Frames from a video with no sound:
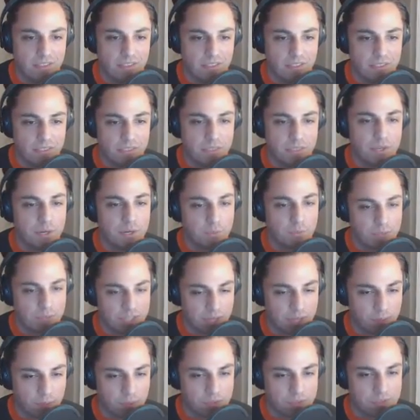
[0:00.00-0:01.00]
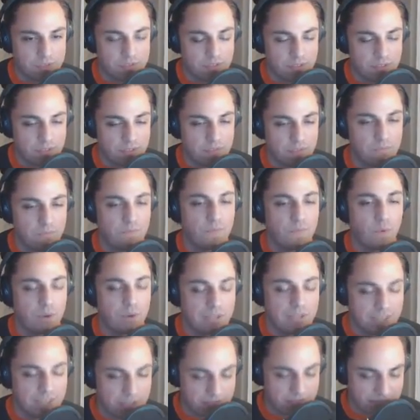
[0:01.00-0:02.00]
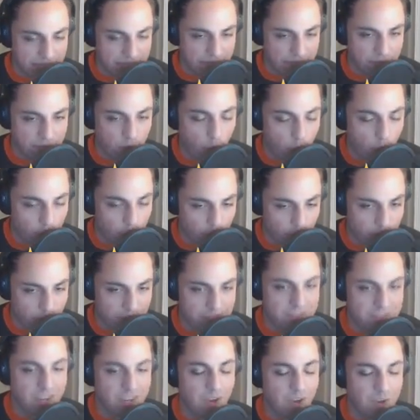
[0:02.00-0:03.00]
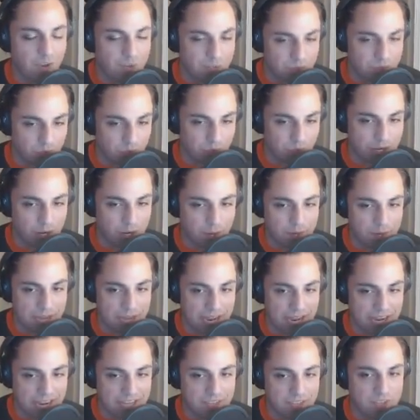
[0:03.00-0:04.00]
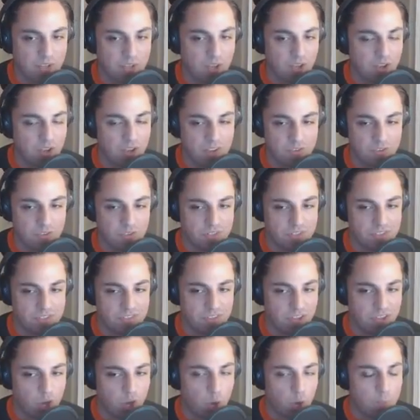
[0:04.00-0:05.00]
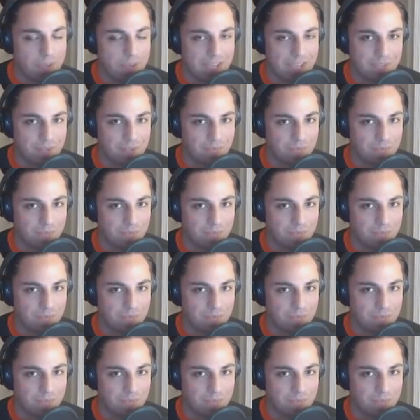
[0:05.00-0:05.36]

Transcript: 31 doubles, 47 home runs, 120 RBIs, just OPS of